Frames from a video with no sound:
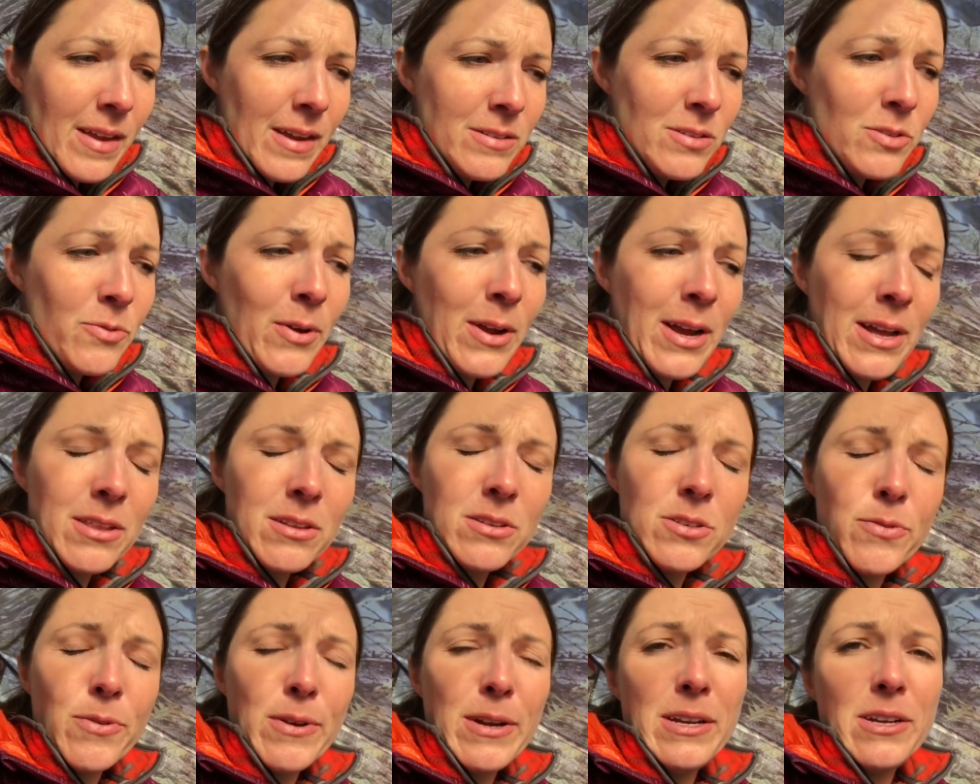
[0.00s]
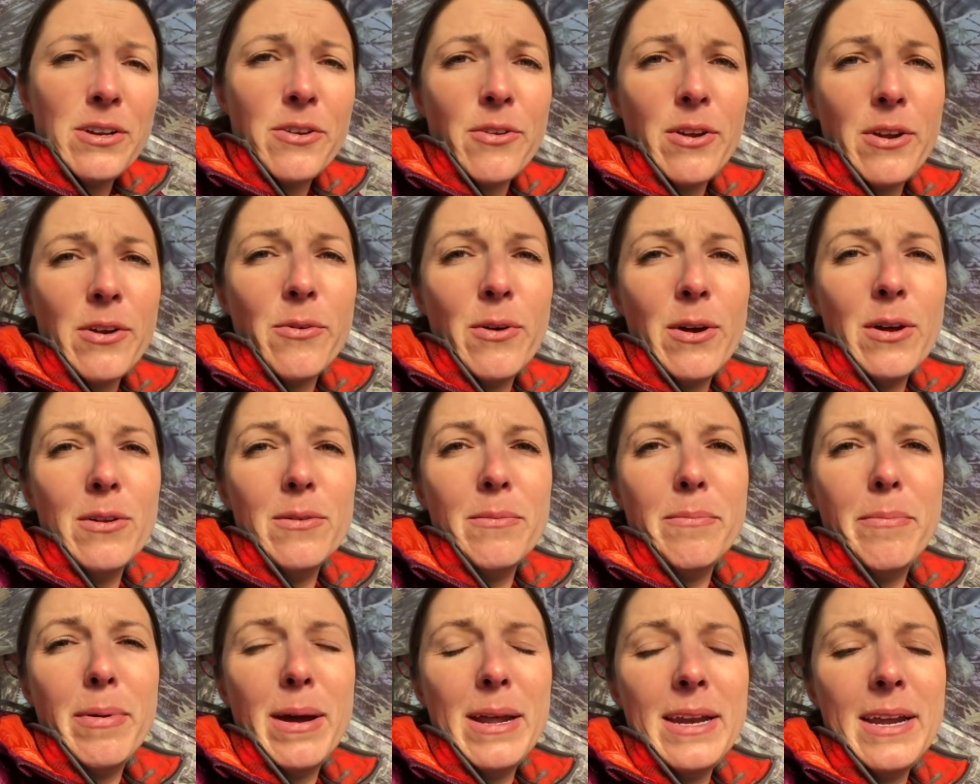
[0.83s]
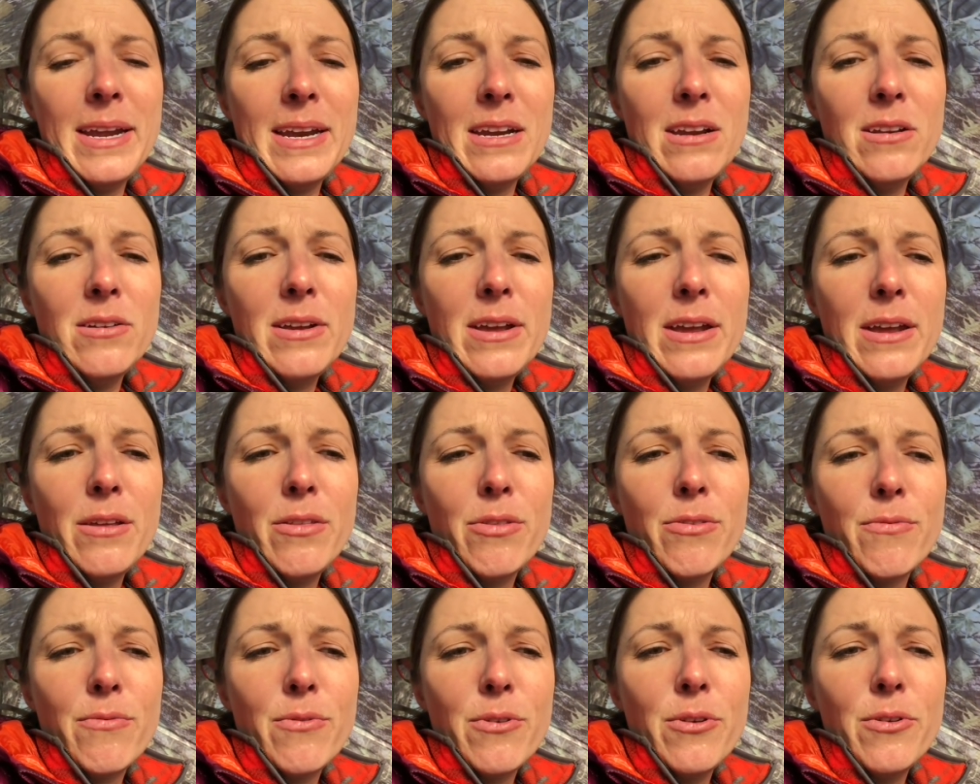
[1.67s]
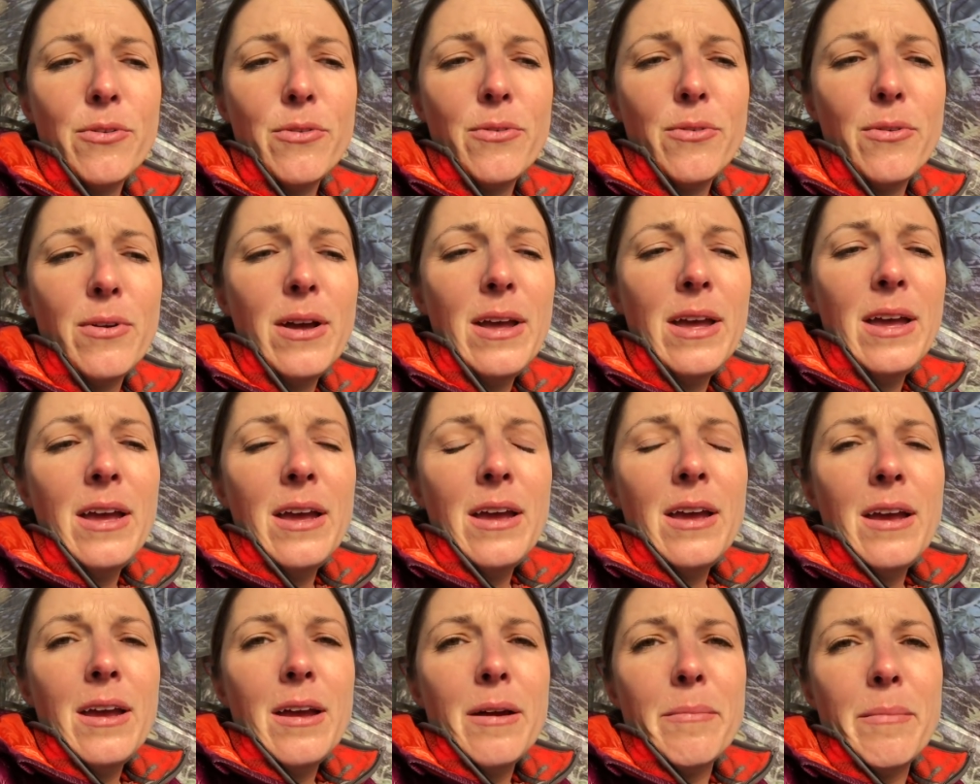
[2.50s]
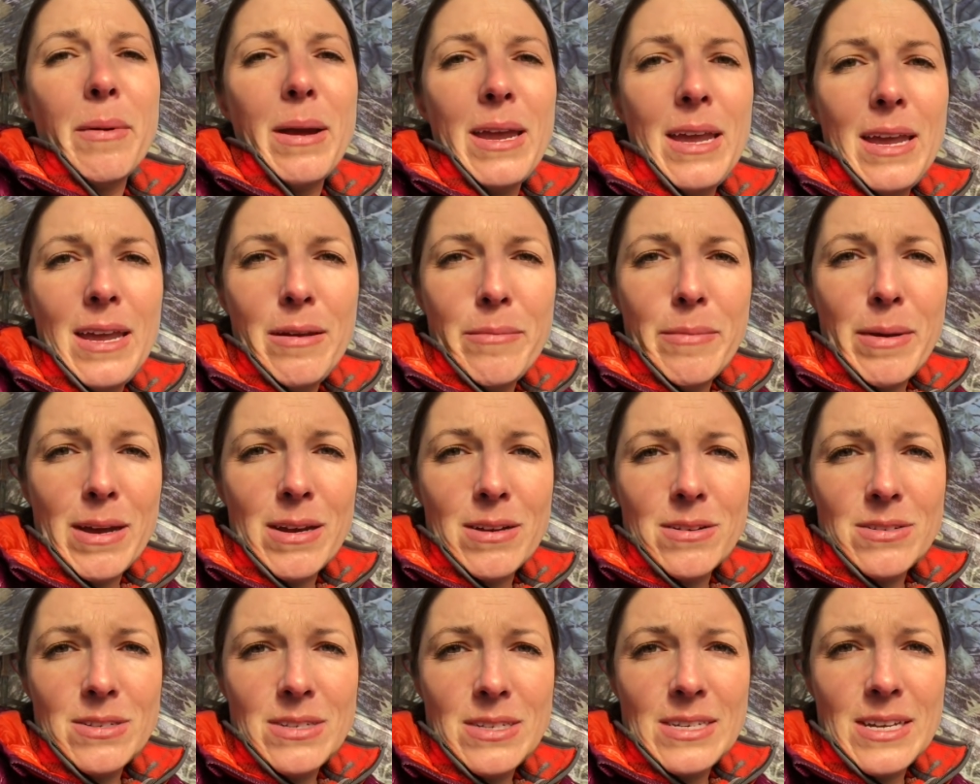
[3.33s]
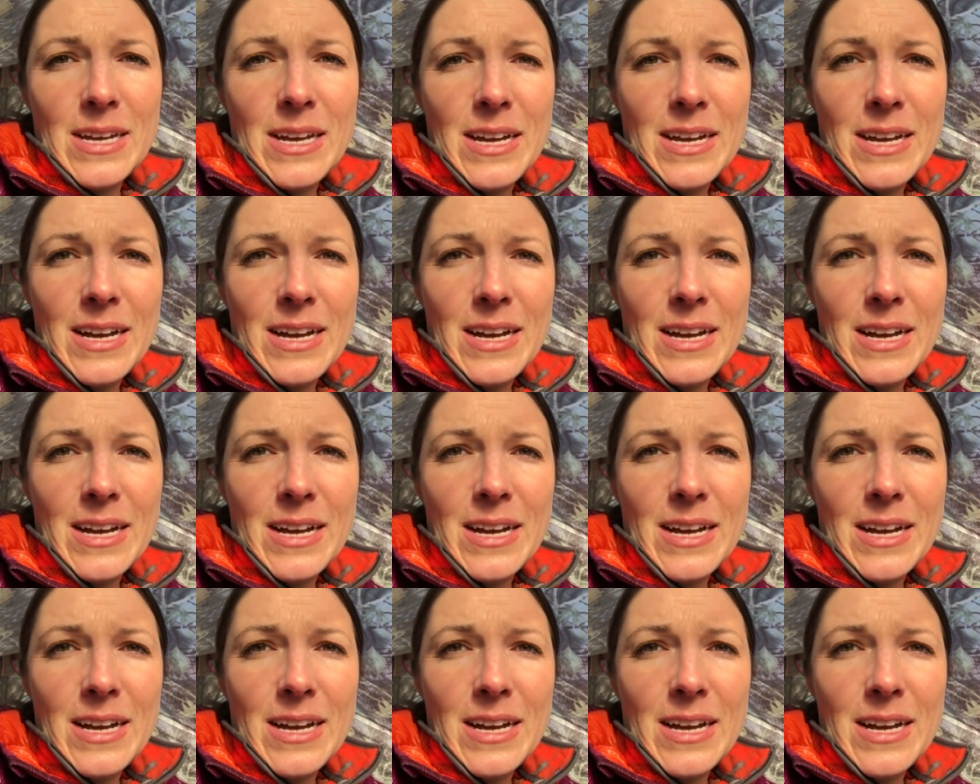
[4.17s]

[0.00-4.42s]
So I got the 20-degree quilt, but in looking through my emails